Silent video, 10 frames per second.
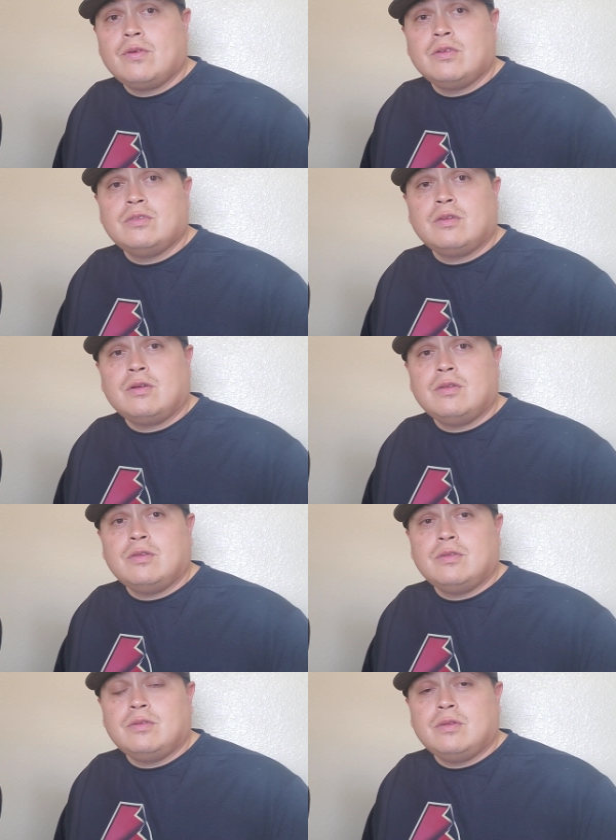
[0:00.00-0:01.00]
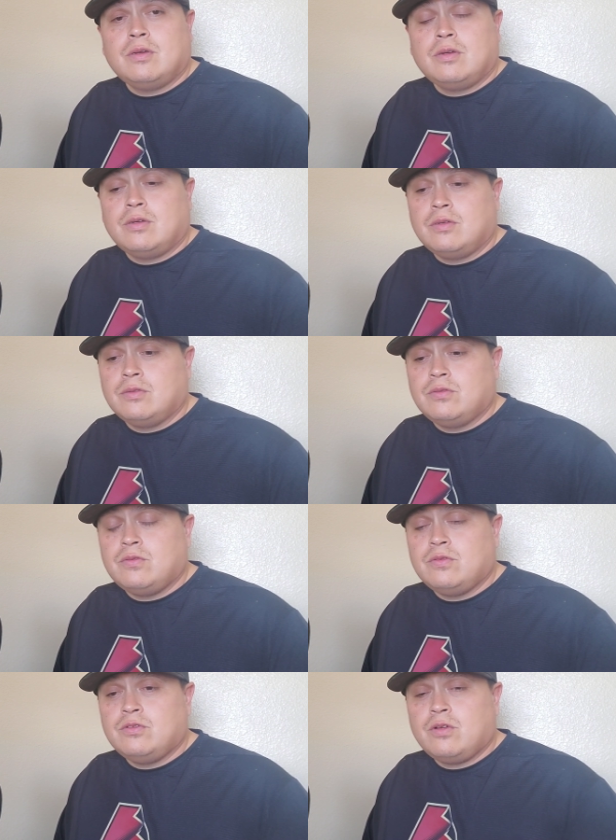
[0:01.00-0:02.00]
started
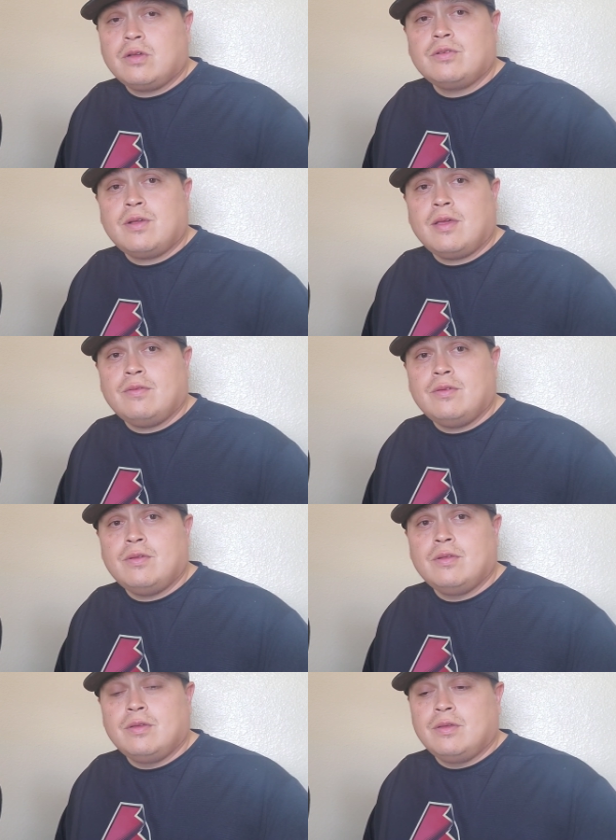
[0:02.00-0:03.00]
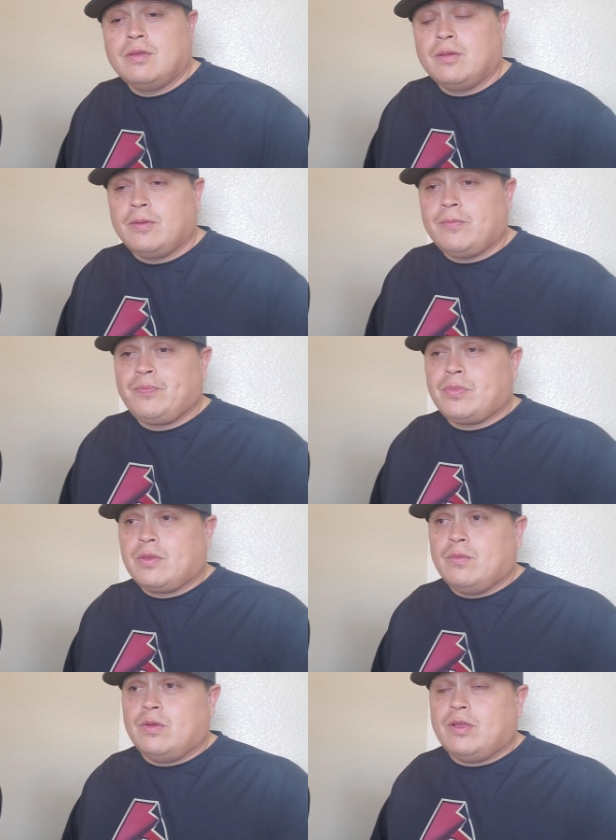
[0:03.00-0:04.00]
truck driving.
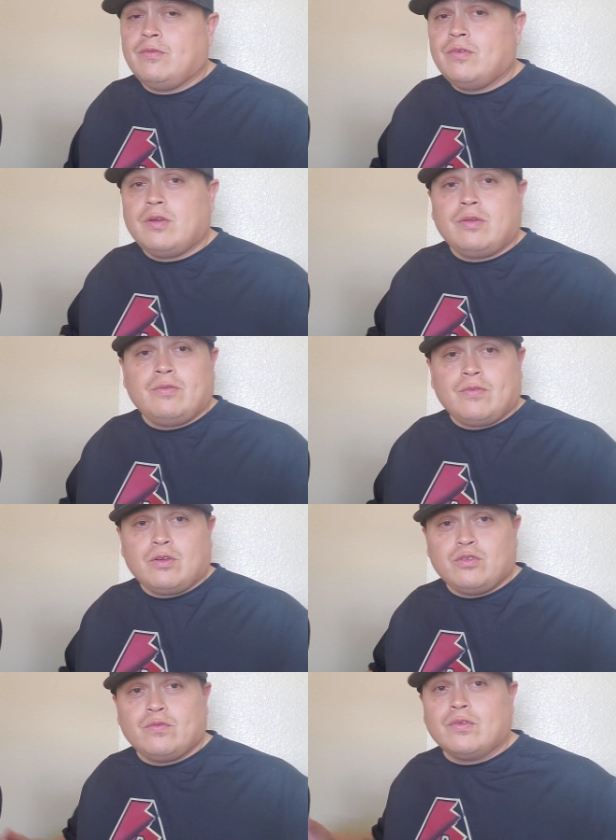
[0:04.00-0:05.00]
When I very first